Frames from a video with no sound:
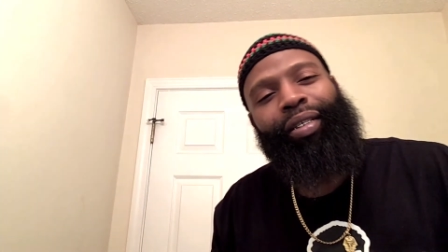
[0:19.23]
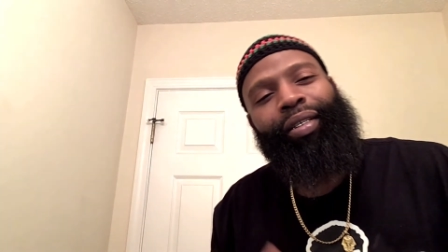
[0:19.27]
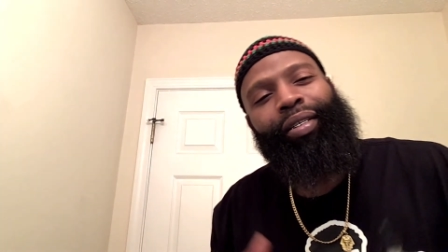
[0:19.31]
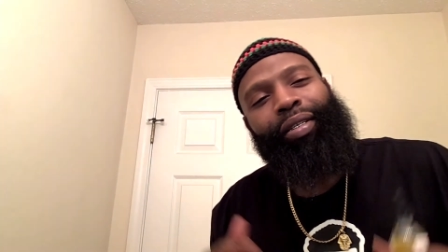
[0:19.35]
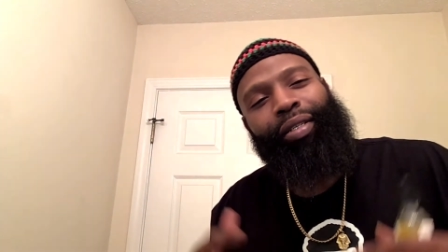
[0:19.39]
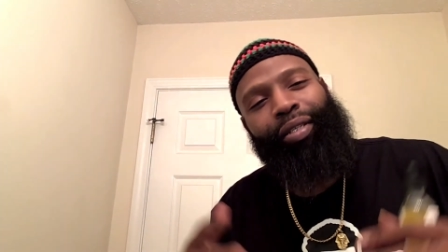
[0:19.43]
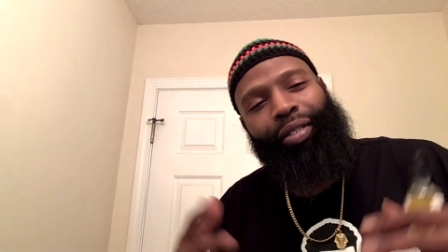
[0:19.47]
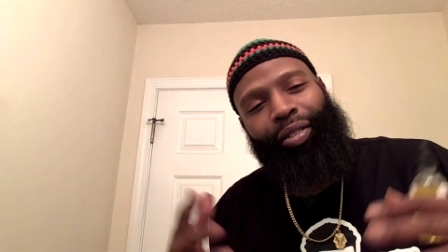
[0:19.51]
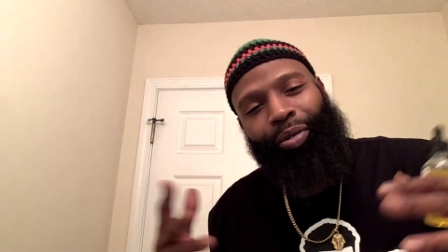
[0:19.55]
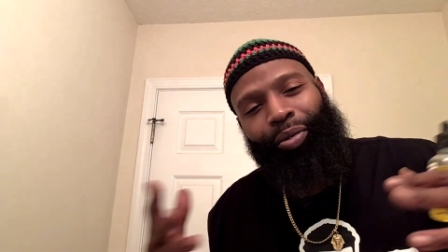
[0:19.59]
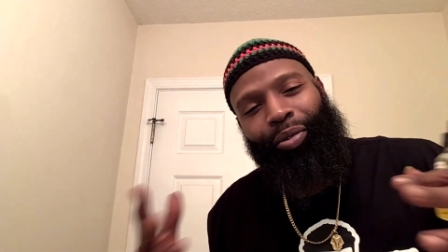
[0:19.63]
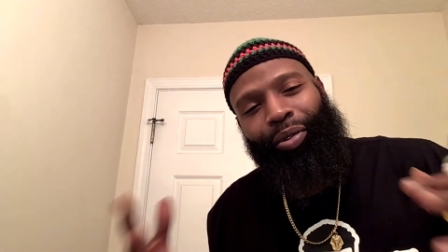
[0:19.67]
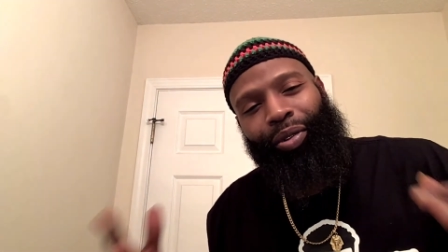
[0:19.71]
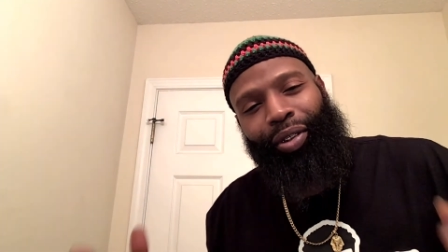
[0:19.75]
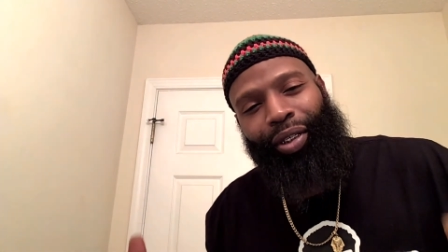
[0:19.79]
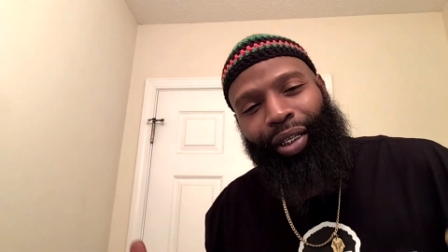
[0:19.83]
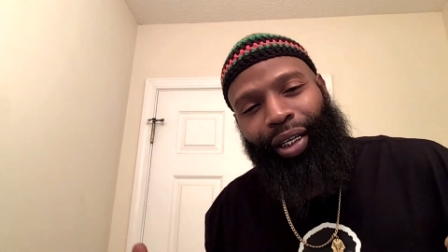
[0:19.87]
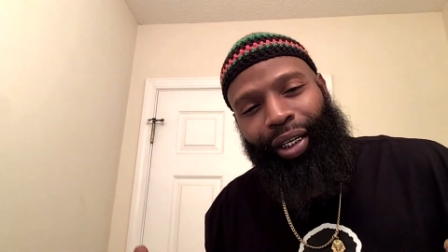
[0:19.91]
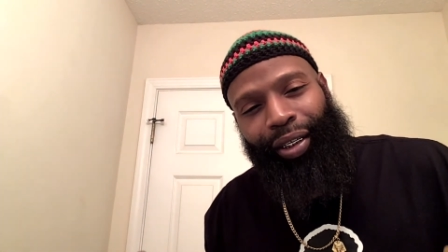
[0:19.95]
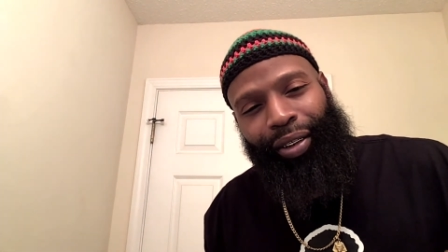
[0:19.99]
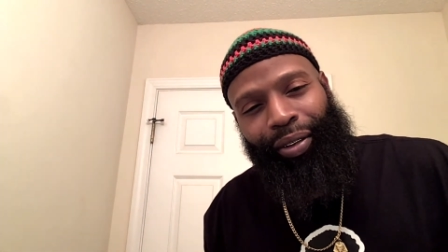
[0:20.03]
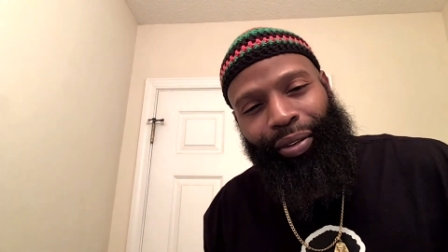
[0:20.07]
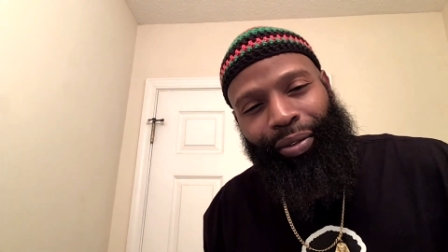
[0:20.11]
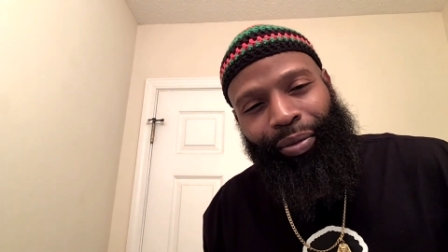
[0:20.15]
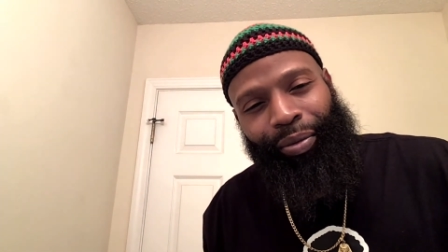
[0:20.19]
So
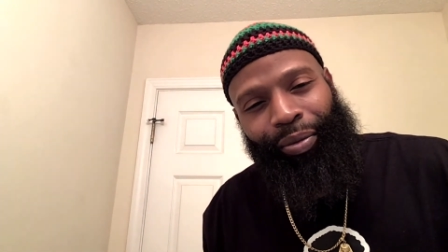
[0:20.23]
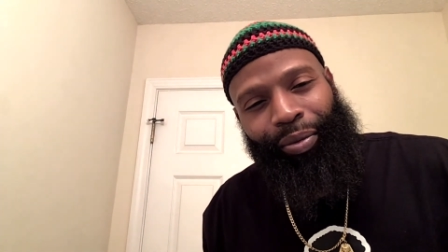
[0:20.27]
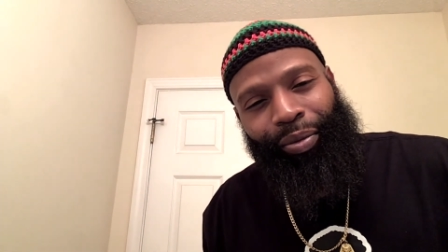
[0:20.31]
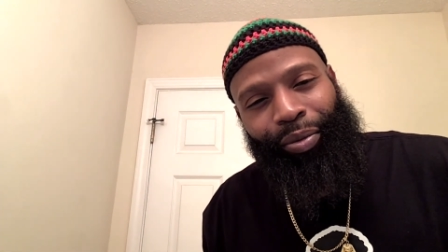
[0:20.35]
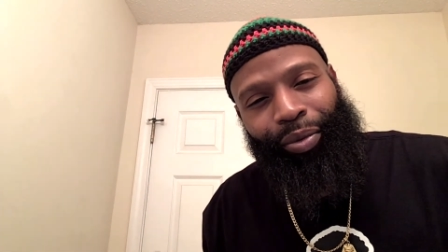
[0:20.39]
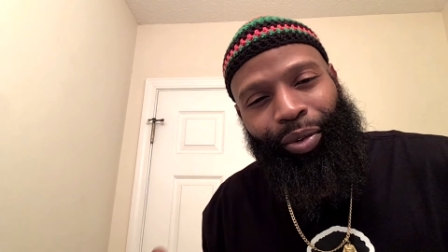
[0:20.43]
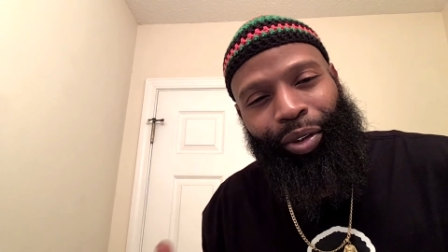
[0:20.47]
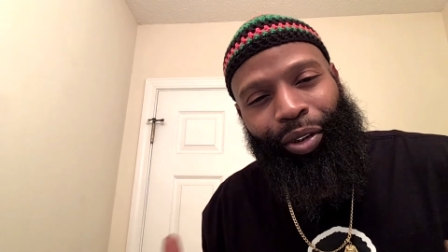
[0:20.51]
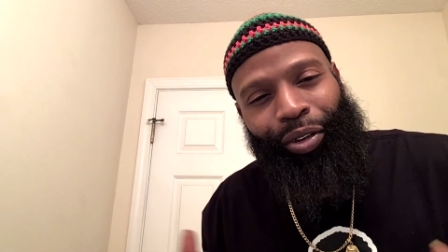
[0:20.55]
today, we